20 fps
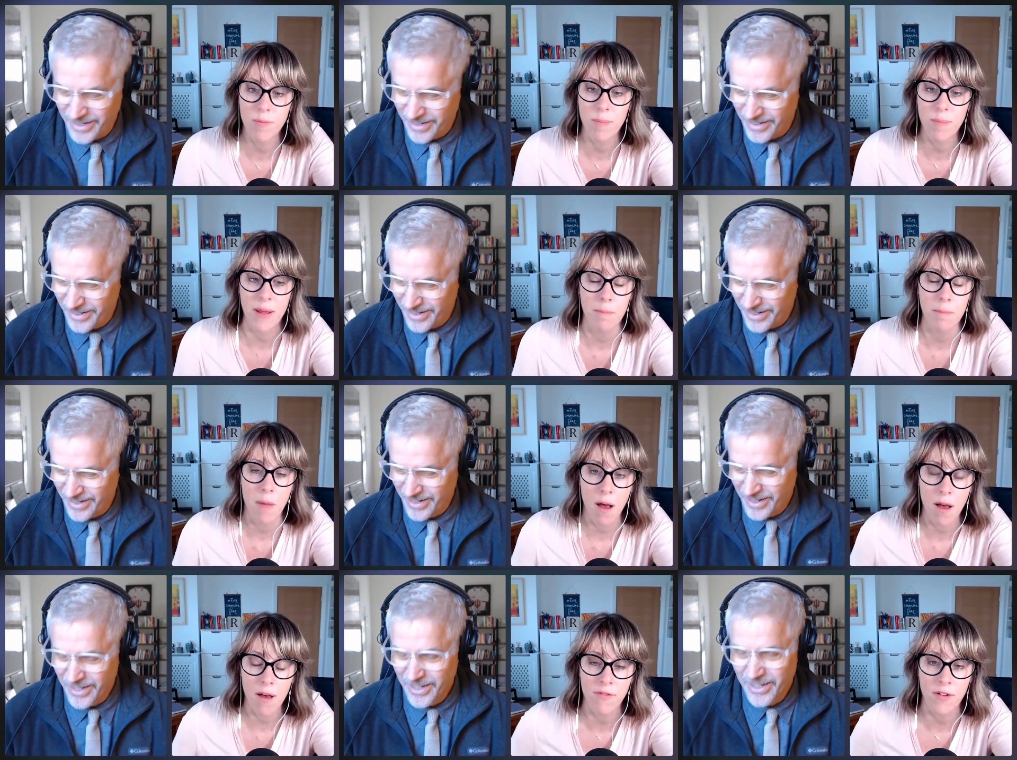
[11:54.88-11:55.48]
Speaker 1: That would
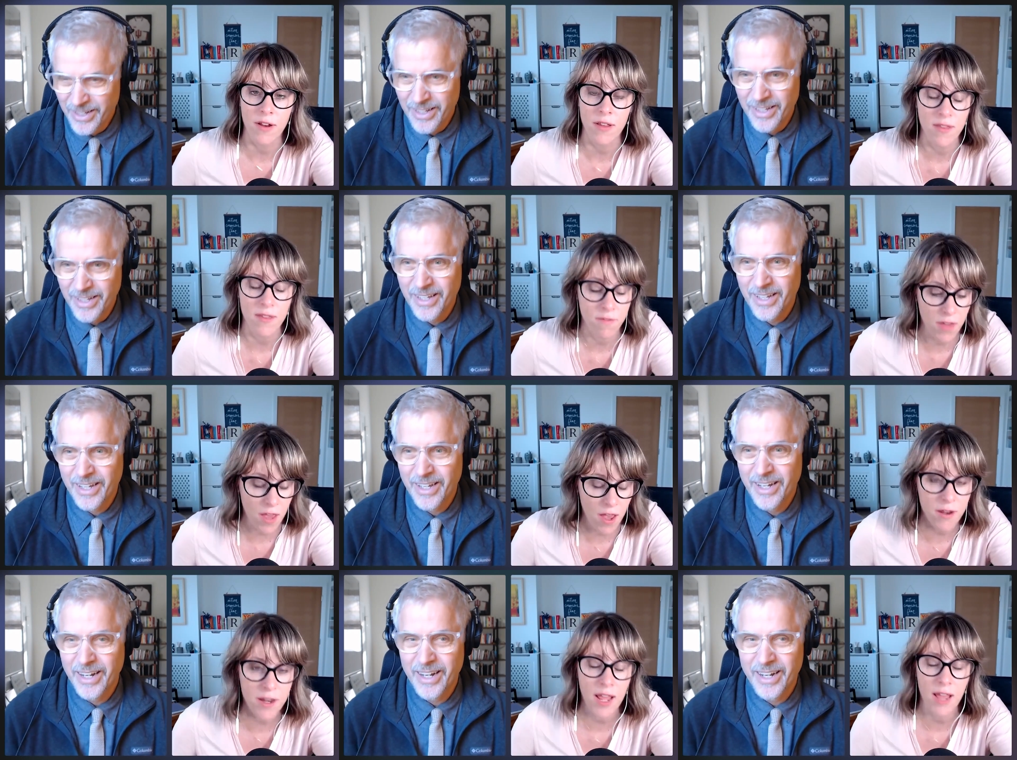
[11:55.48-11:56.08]
be
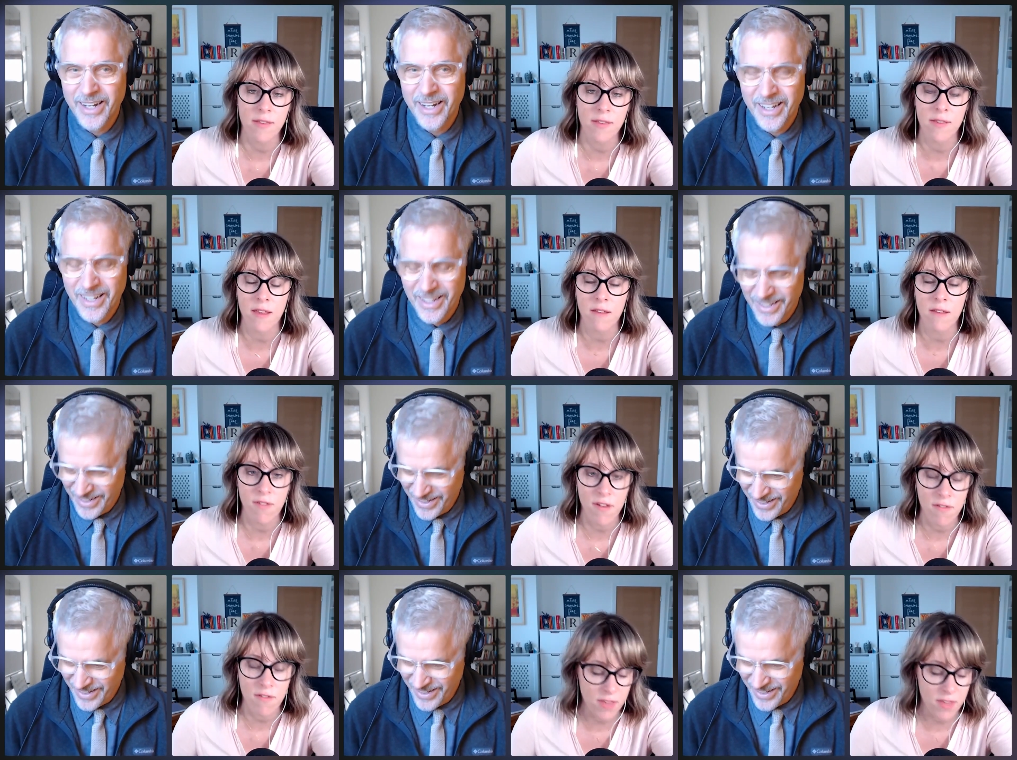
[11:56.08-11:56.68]
marvelous if you only had to
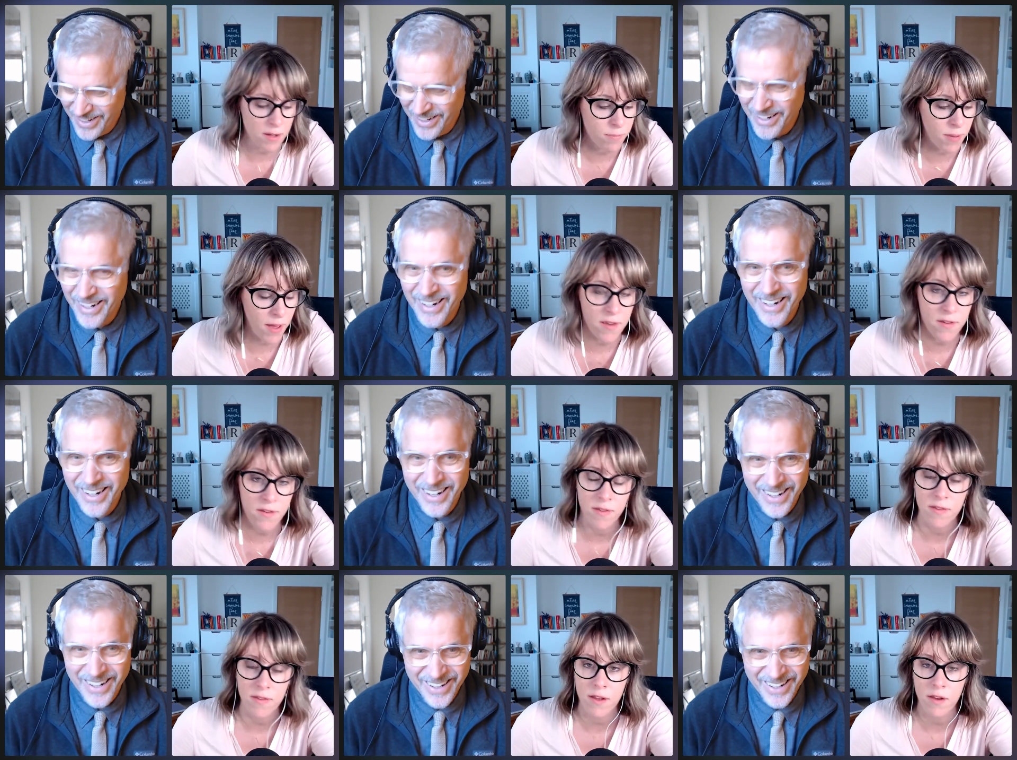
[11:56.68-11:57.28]
see fifteen
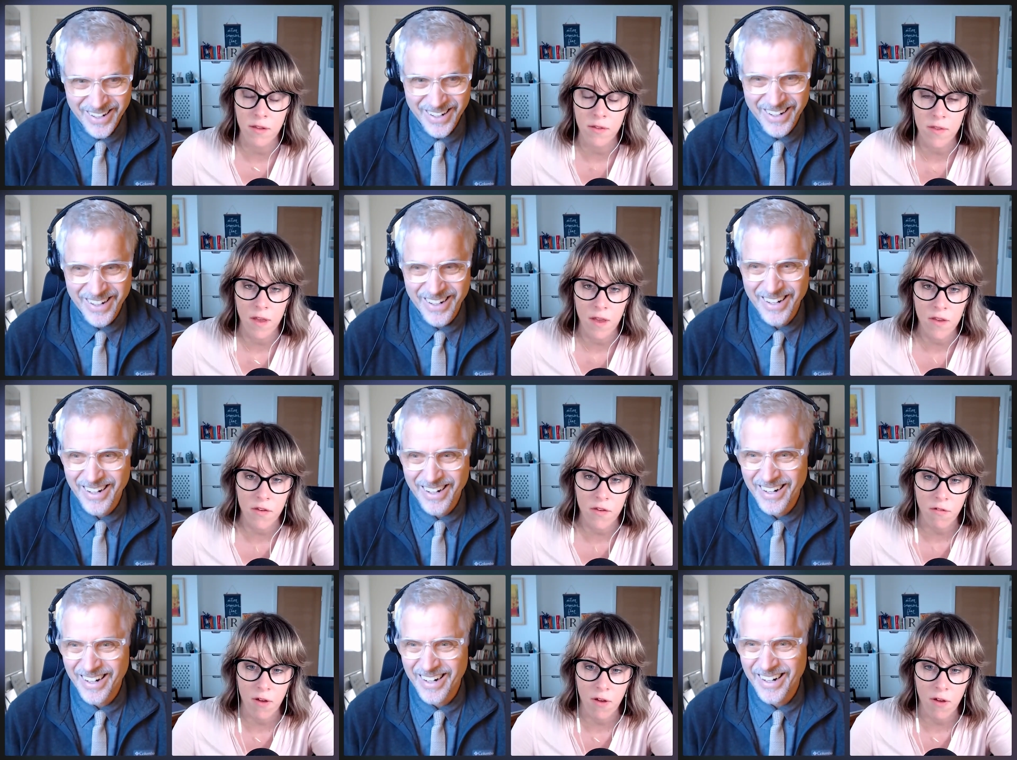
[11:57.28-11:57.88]
patients in your
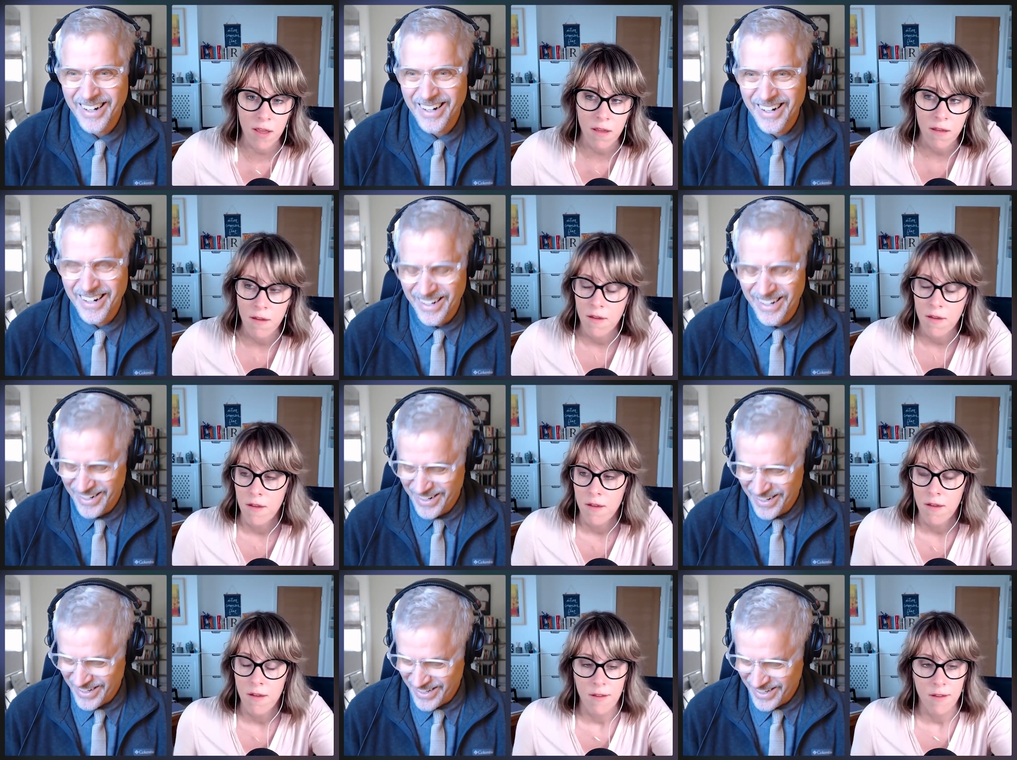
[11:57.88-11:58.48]
surgery.
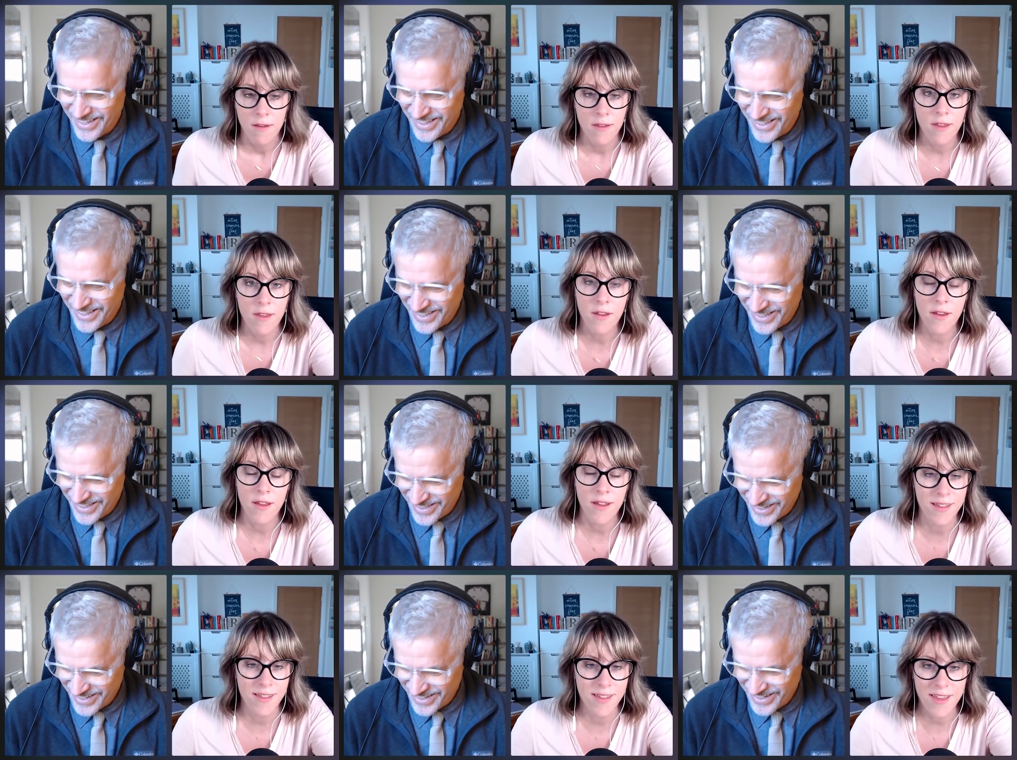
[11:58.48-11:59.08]

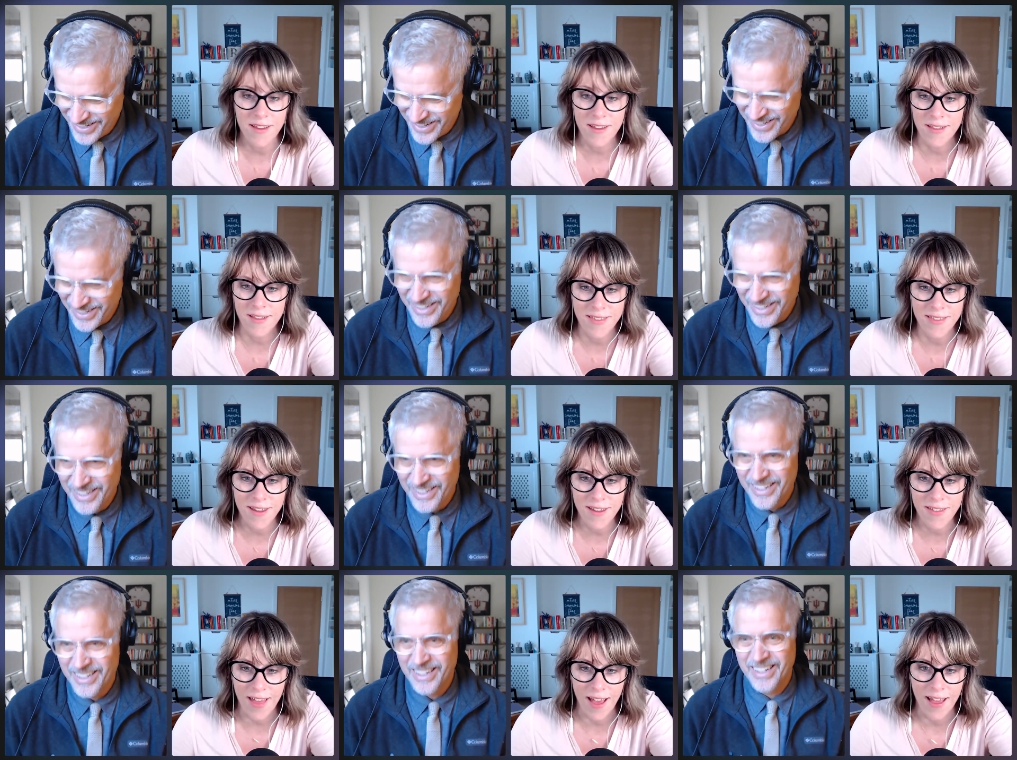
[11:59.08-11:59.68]
You could you
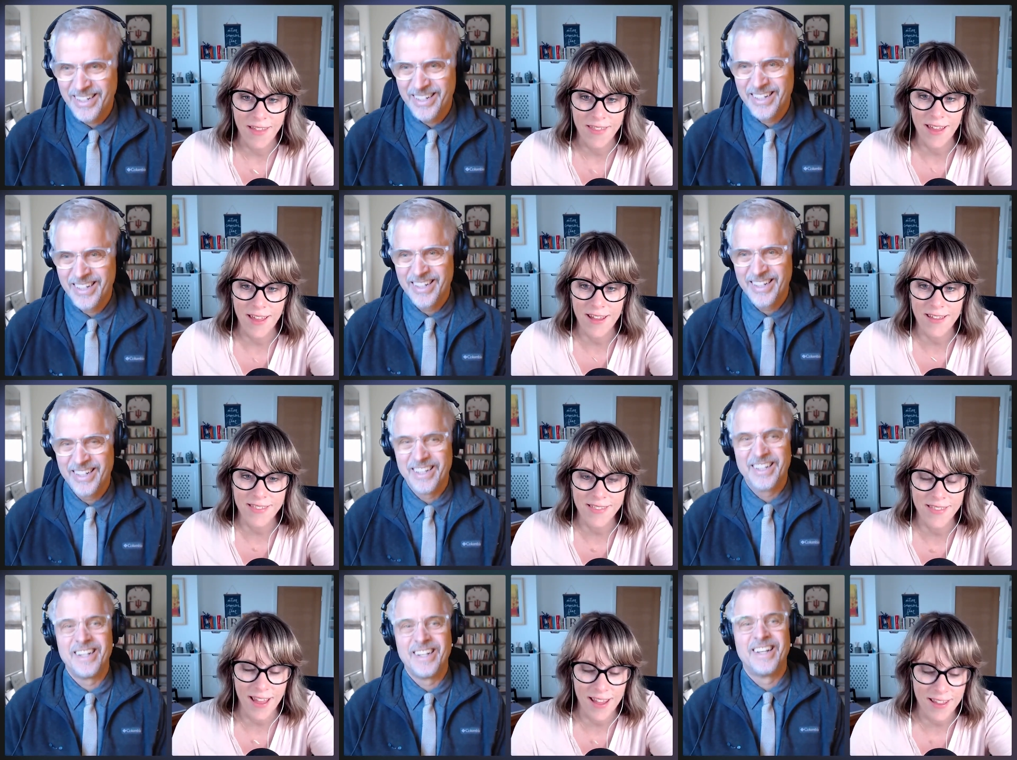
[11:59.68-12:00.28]
could do that.
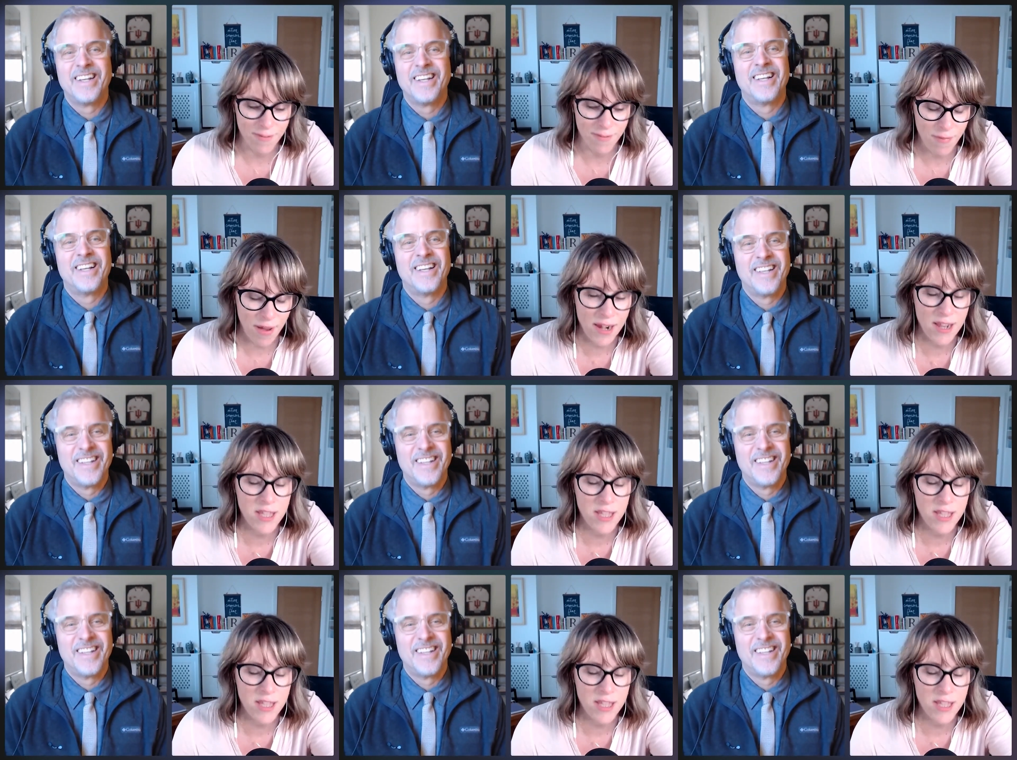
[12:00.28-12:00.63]
That that's